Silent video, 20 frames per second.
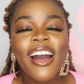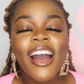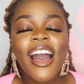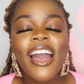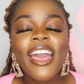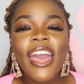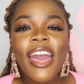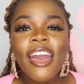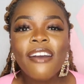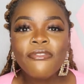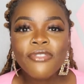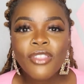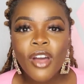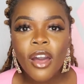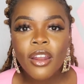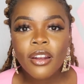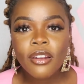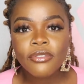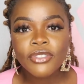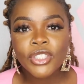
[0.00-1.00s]
I have
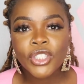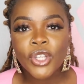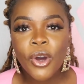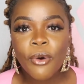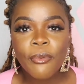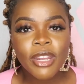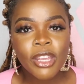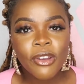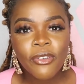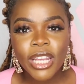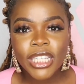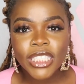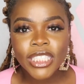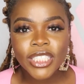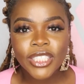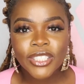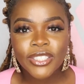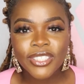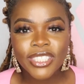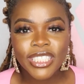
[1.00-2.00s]
thought of so many
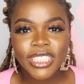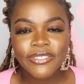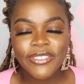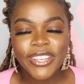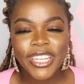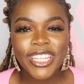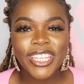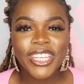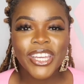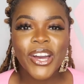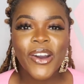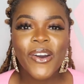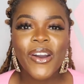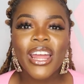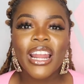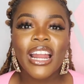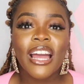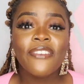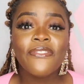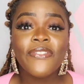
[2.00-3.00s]
ways to do this video,
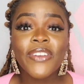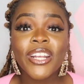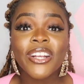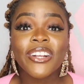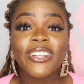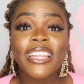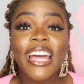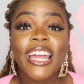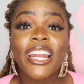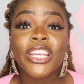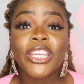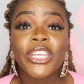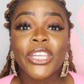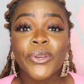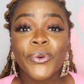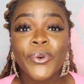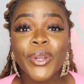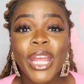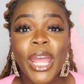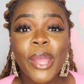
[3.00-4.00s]
and I figured that a
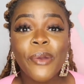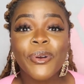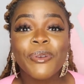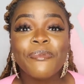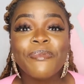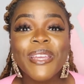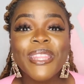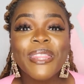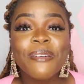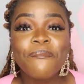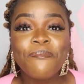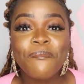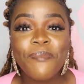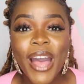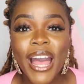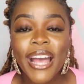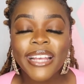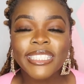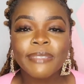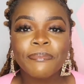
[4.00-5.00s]
Q&A would be the
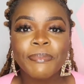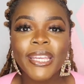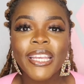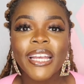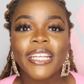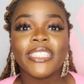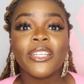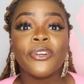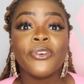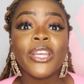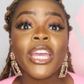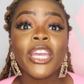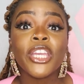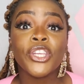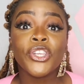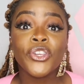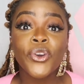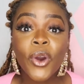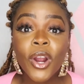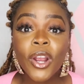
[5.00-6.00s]
best because it'll
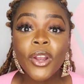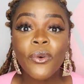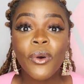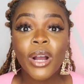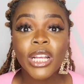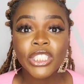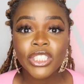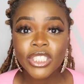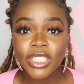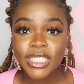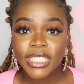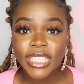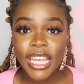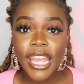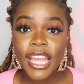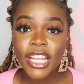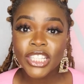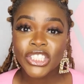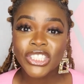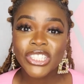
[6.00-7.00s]
get your questions
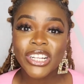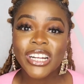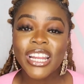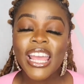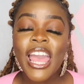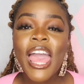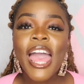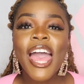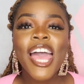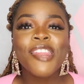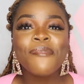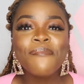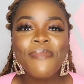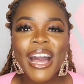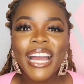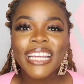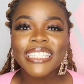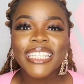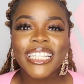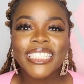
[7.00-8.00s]
answered and
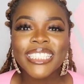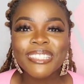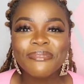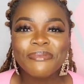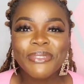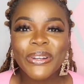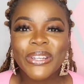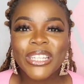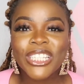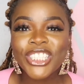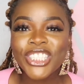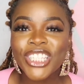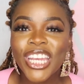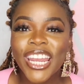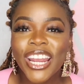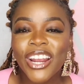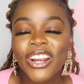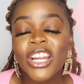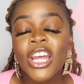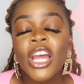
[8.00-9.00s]
my testimony
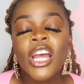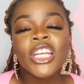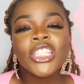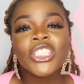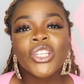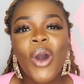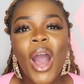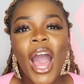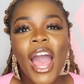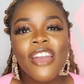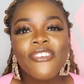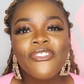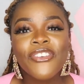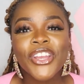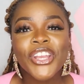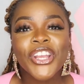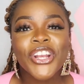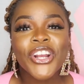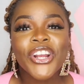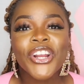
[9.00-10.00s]
shared. So I
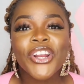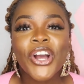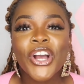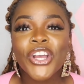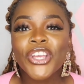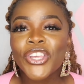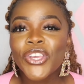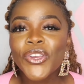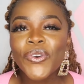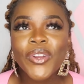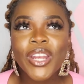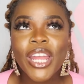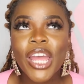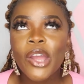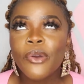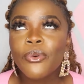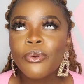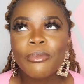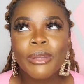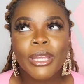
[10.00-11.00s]
figured a
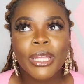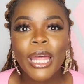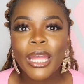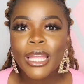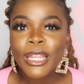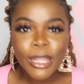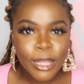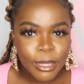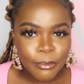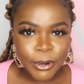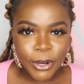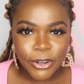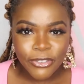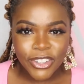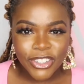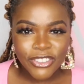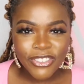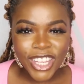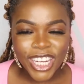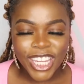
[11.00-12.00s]
Q&A would be like the
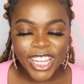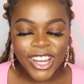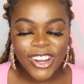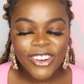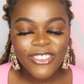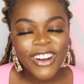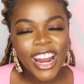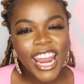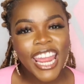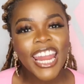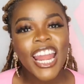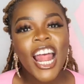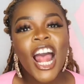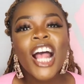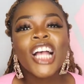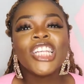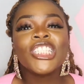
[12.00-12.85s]
perfect video, right?